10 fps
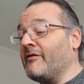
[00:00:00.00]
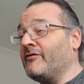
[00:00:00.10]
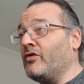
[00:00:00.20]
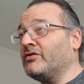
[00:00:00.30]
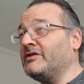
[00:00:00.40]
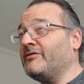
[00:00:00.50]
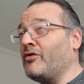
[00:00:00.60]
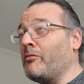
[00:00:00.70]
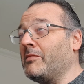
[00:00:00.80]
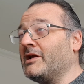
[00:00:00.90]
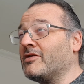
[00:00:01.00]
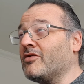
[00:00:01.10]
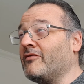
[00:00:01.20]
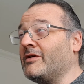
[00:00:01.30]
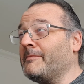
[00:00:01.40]
44 minutes
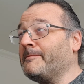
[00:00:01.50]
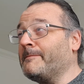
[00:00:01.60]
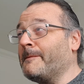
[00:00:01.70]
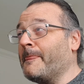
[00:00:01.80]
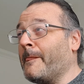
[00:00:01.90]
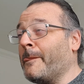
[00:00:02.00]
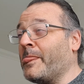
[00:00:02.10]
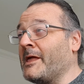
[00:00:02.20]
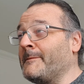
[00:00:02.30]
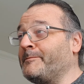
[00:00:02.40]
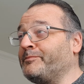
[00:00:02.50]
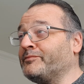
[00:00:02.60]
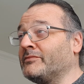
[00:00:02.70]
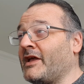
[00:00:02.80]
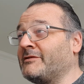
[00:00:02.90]
of it.
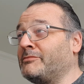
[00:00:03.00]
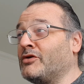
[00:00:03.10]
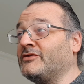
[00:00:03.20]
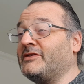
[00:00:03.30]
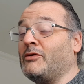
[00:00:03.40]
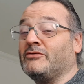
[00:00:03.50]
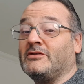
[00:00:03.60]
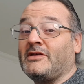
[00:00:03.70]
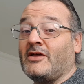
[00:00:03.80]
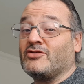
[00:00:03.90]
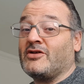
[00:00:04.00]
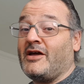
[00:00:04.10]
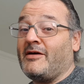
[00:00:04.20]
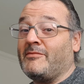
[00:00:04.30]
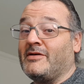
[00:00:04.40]
That's because there was a dash
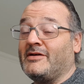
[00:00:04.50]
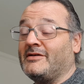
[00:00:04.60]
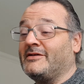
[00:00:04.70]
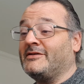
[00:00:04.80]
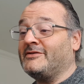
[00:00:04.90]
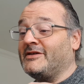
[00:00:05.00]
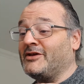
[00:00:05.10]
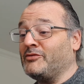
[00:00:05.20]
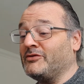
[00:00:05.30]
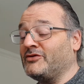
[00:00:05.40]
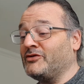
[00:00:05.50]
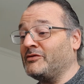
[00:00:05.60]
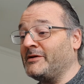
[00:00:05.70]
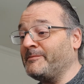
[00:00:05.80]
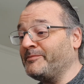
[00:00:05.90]
cam sequence to it,